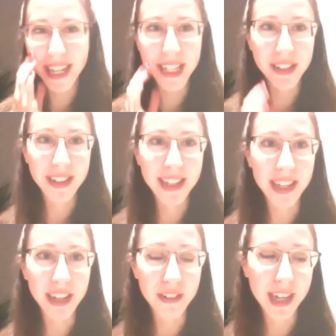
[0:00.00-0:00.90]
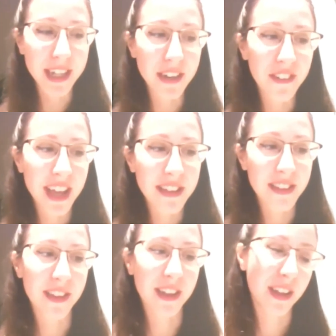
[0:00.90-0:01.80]
And, you know, like you said,
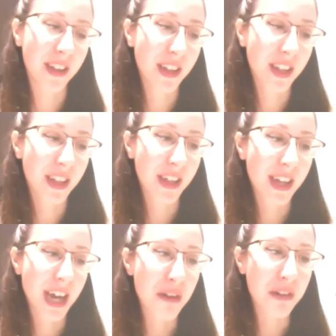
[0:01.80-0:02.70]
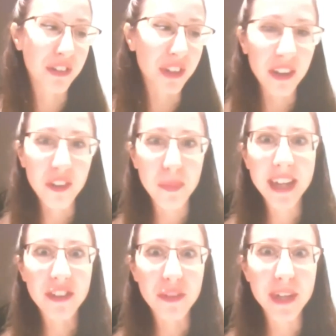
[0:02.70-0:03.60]
that how can she
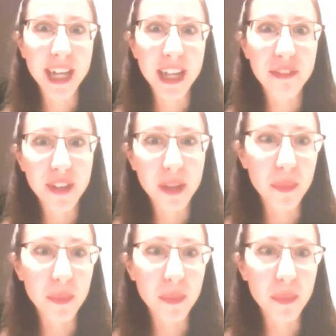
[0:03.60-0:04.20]
expect to be anything